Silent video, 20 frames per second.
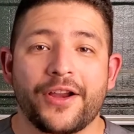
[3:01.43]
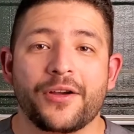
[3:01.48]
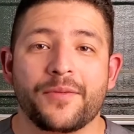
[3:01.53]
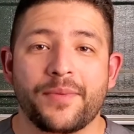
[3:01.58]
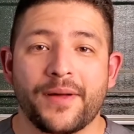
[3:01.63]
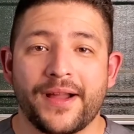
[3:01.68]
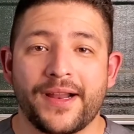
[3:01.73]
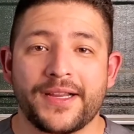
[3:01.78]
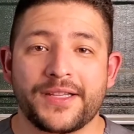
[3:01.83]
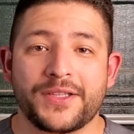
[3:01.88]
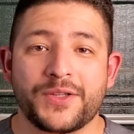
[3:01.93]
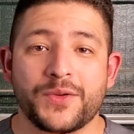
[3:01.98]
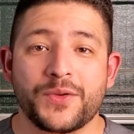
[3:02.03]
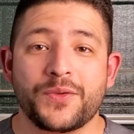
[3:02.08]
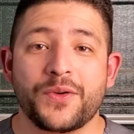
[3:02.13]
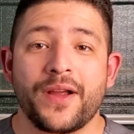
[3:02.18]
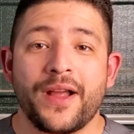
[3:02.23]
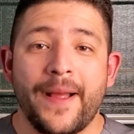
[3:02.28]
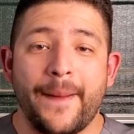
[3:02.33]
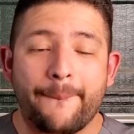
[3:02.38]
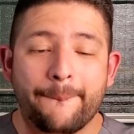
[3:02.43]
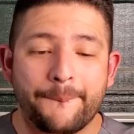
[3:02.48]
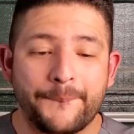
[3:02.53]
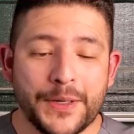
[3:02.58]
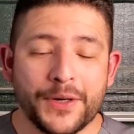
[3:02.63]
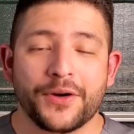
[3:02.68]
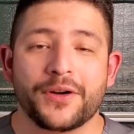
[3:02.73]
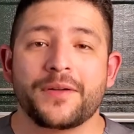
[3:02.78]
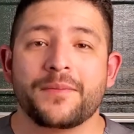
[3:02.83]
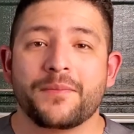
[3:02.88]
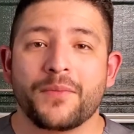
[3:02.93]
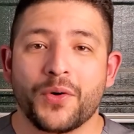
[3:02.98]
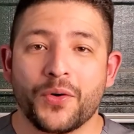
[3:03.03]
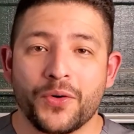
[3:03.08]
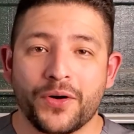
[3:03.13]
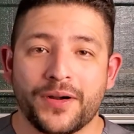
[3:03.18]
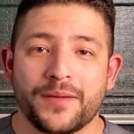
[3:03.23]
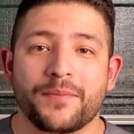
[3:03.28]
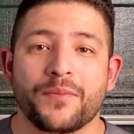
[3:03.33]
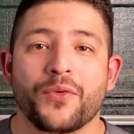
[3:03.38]
body to burn
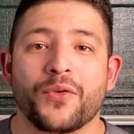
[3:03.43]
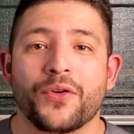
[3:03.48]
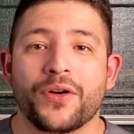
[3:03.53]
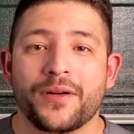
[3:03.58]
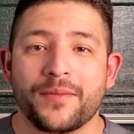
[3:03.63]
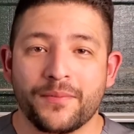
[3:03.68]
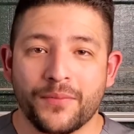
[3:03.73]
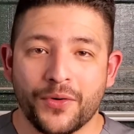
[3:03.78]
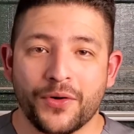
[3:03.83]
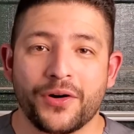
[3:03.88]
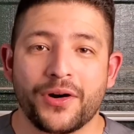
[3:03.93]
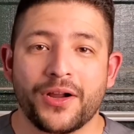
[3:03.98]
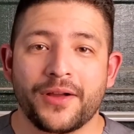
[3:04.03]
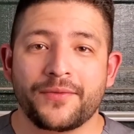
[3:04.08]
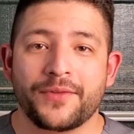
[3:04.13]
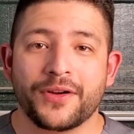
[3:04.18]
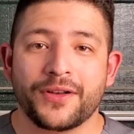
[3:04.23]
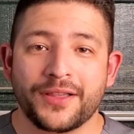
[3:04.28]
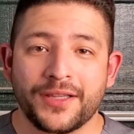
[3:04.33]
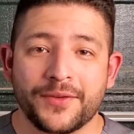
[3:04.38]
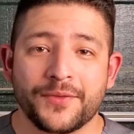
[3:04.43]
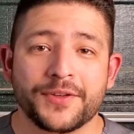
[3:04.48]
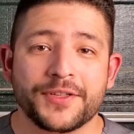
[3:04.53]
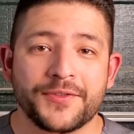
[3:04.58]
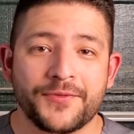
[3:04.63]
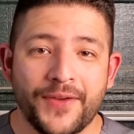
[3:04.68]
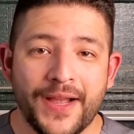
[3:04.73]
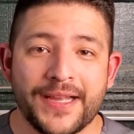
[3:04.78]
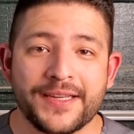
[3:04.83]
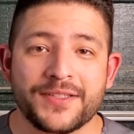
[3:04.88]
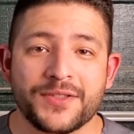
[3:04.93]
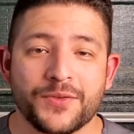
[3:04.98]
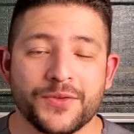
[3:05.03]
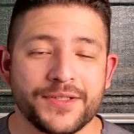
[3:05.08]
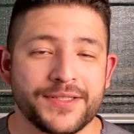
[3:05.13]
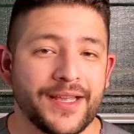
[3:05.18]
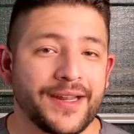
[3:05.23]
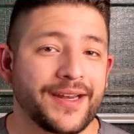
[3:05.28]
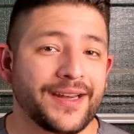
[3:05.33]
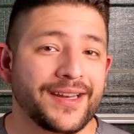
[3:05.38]
more and more and more of your liver's fat
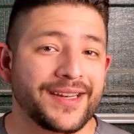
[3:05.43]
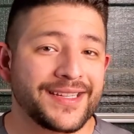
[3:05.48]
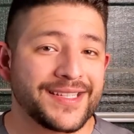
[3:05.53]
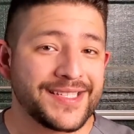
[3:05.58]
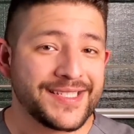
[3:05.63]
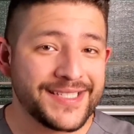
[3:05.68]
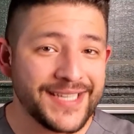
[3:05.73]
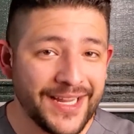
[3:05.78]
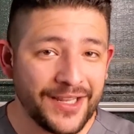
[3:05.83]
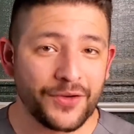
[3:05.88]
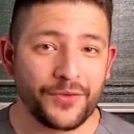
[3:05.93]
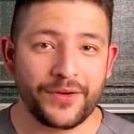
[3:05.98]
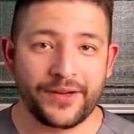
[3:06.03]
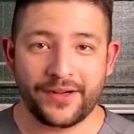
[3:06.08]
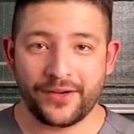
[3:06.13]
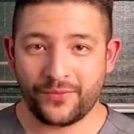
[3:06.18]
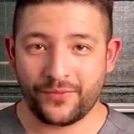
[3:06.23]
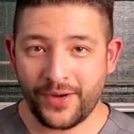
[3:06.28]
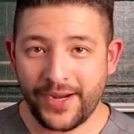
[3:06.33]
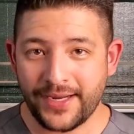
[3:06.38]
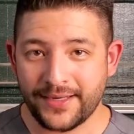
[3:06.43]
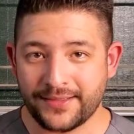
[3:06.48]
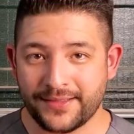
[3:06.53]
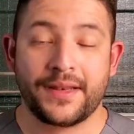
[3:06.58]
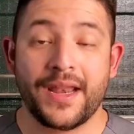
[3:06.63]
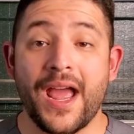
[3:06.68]
stores at an accelerated rate.